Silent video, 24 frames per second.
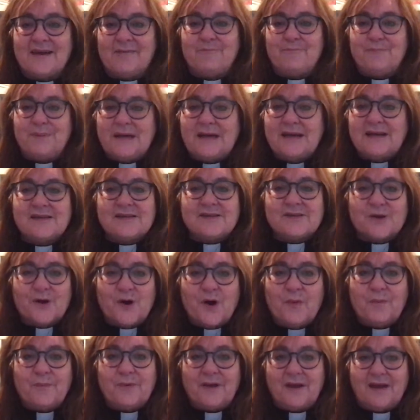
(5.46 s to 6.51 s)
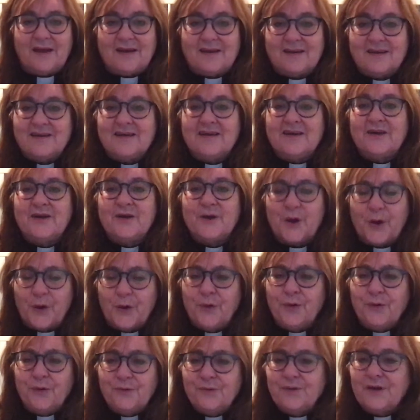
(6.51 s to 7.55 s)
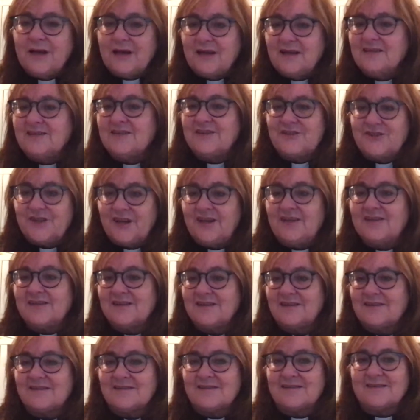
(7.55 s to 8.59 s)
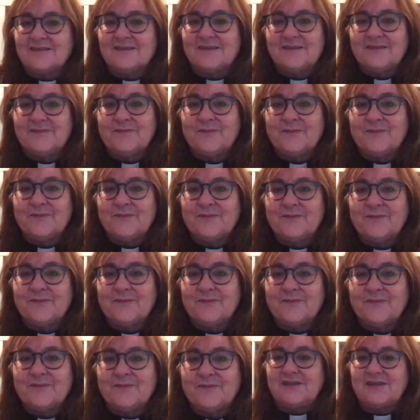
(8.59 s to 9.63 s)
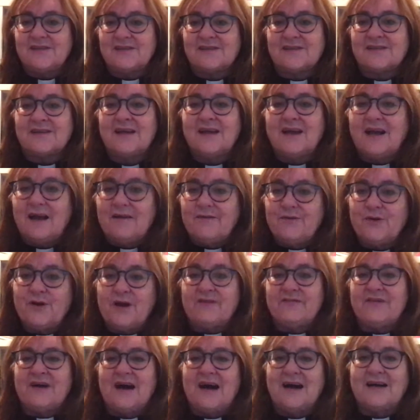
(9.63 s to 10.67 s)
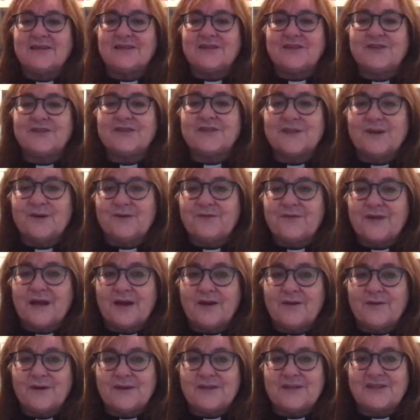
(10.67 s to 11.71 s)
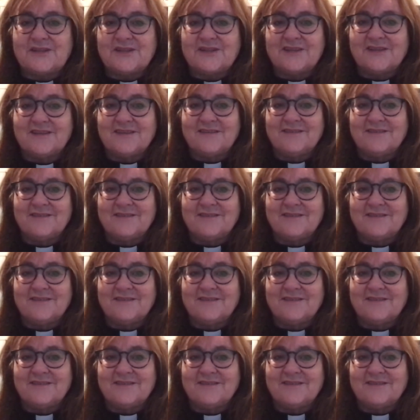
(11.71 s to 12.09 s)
big topic. Who is Jesus? Who is Jesus? Have you ever asked yourself that question?